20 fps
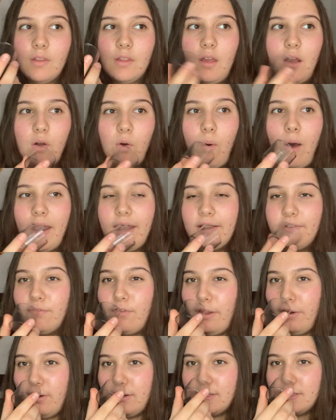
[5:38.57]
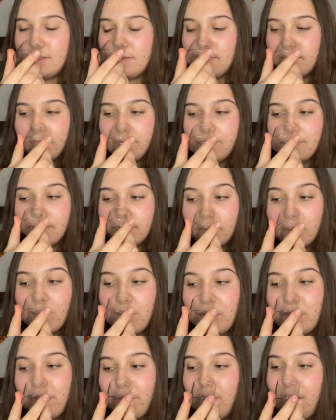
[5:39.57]
aquatic flavors.
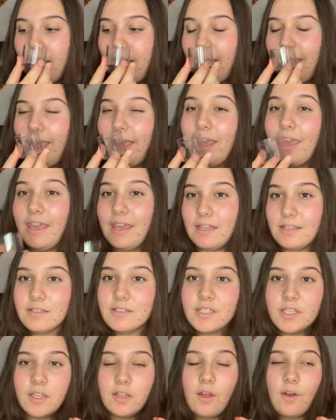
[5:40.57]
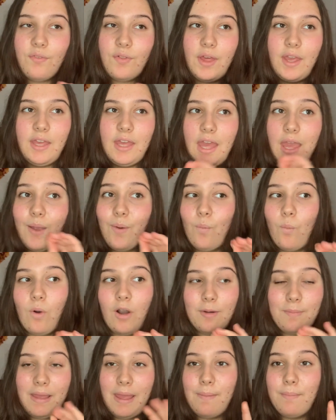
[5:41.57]
But you do get a hint of like a
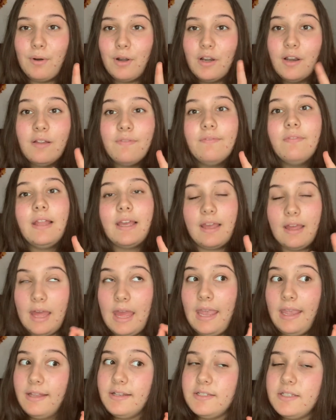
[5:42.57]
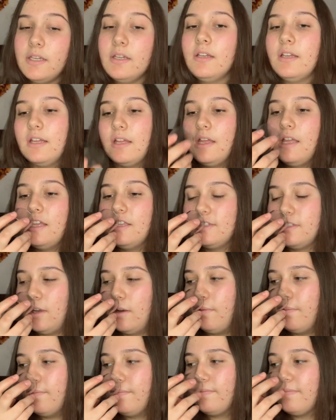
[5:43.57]
warm amber, like a hint.
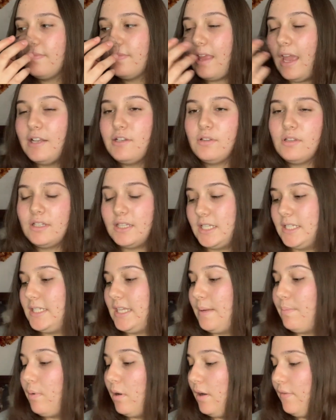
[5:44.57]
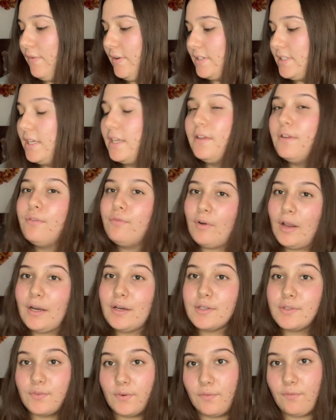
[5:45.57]
So I do think this is a perfect
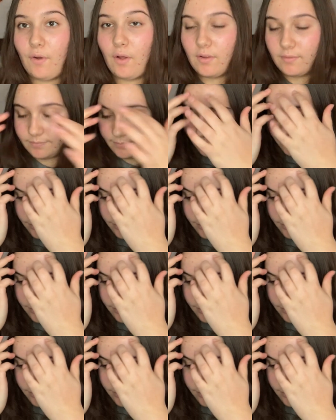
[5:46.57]
fragrance for fall,